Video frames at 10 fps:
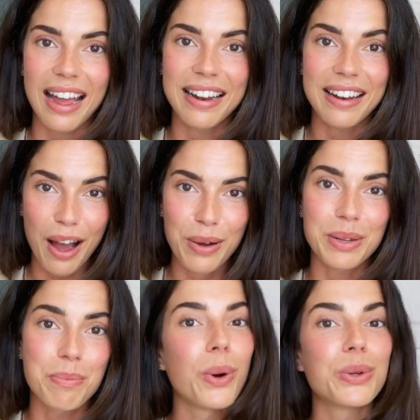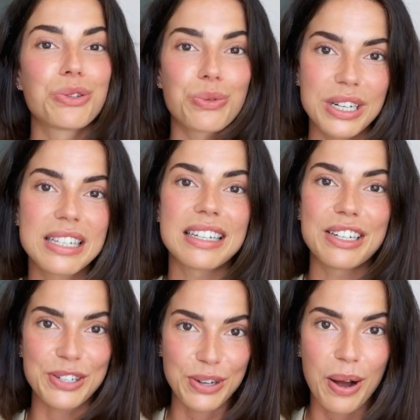And now the most
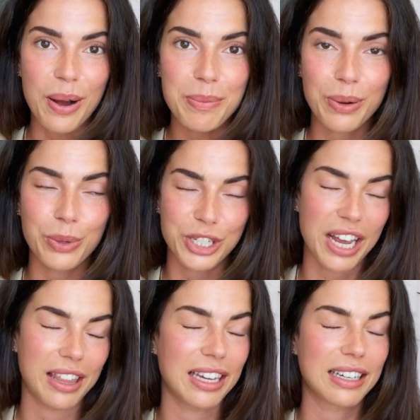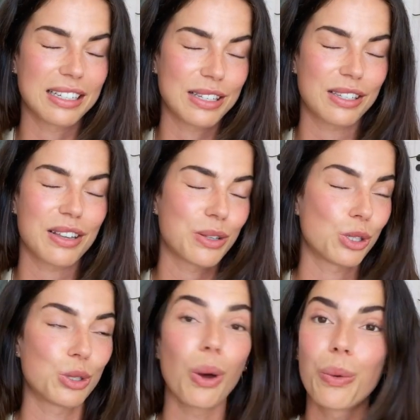recent job, which I think is
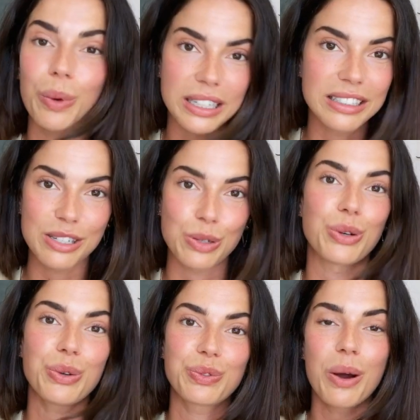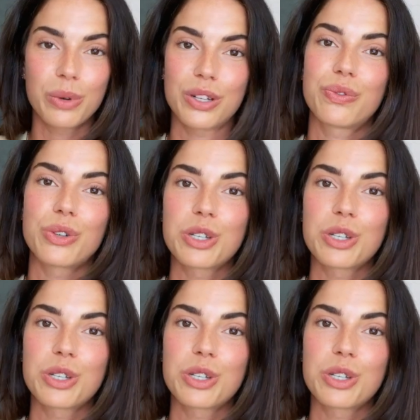so well deserved, was for